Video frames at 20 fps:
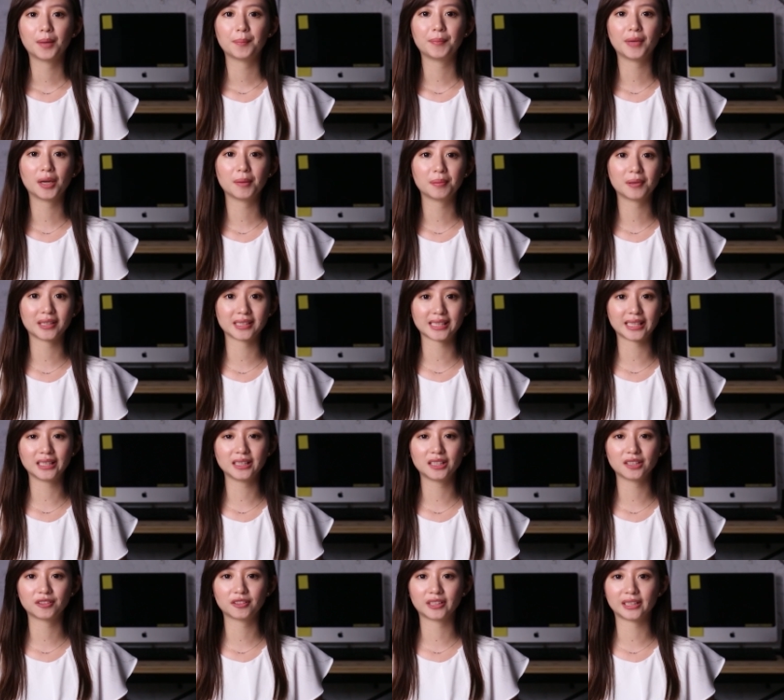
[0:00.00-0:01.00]
MailPlus
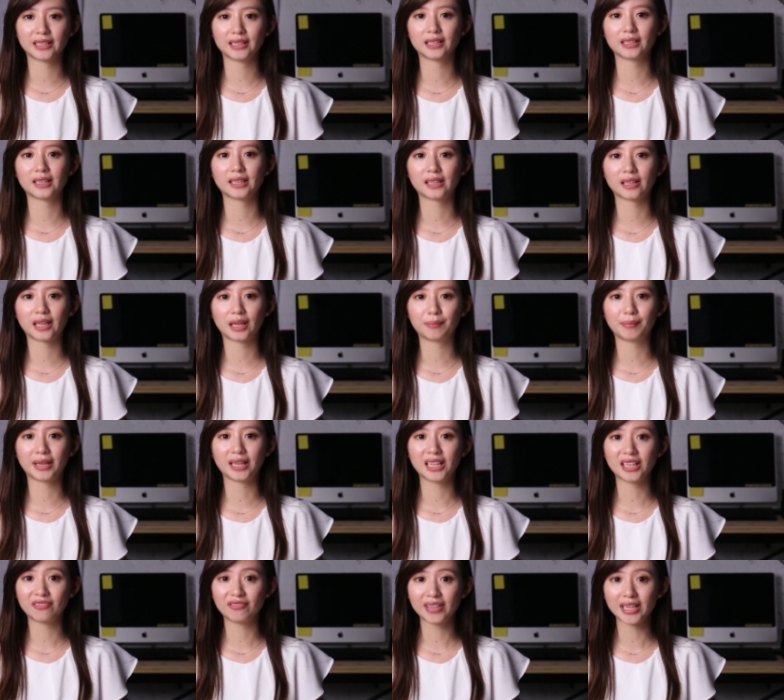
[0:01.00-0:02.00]
integrated
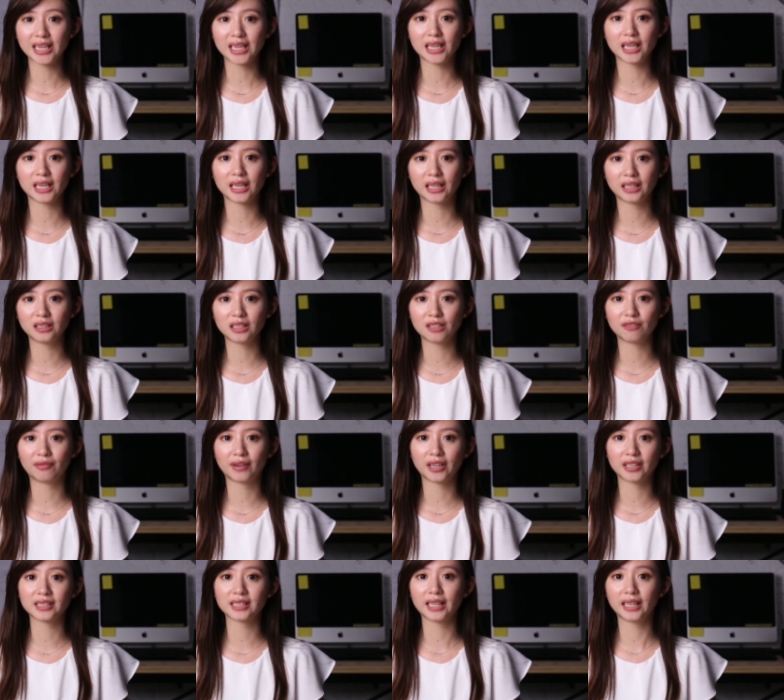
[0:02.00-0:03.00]
ClamAV
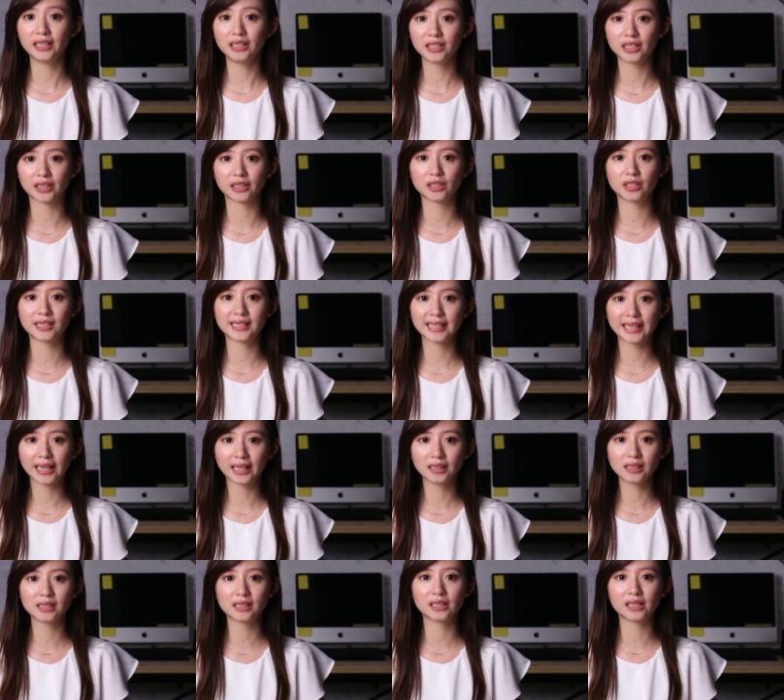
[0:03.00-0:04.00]
antivirus engine
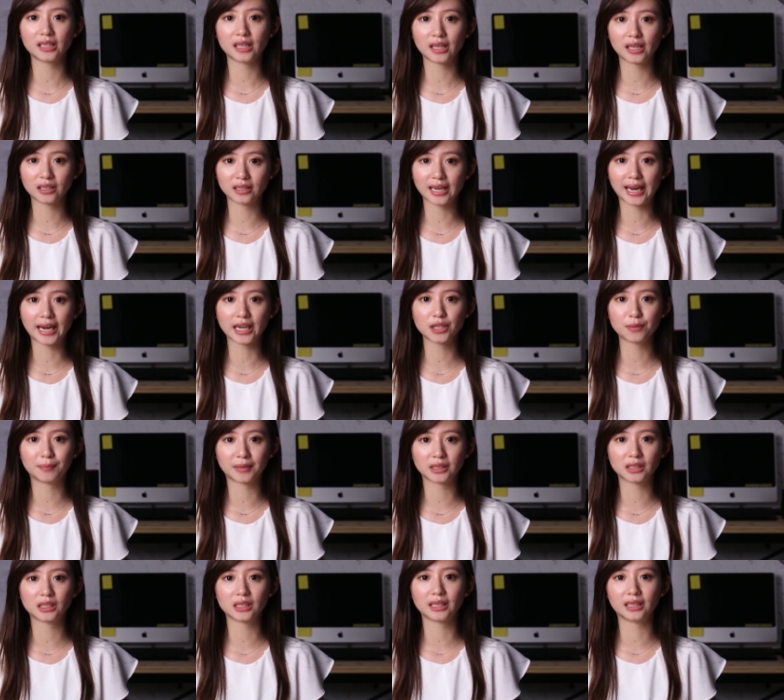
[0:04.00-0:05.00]
scans the
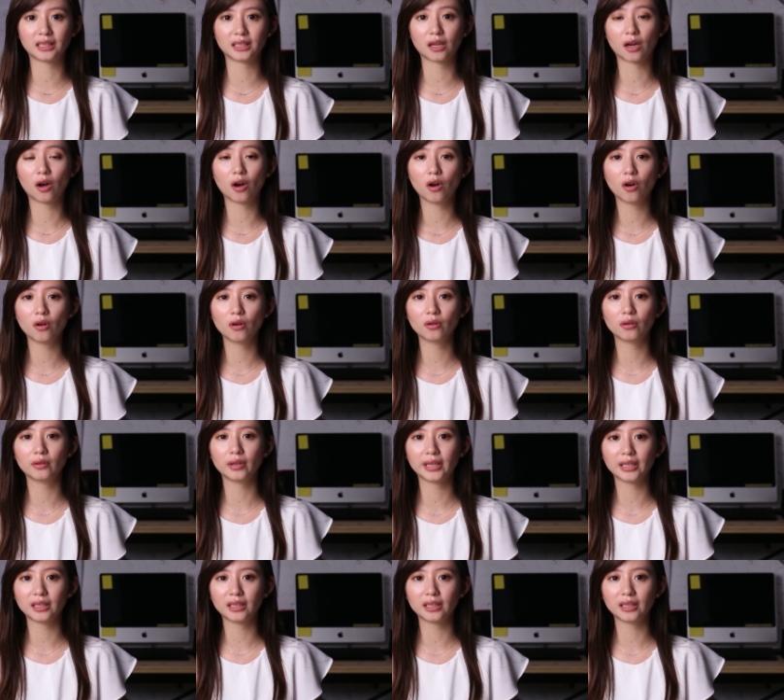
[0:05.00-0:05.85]
attachments in the all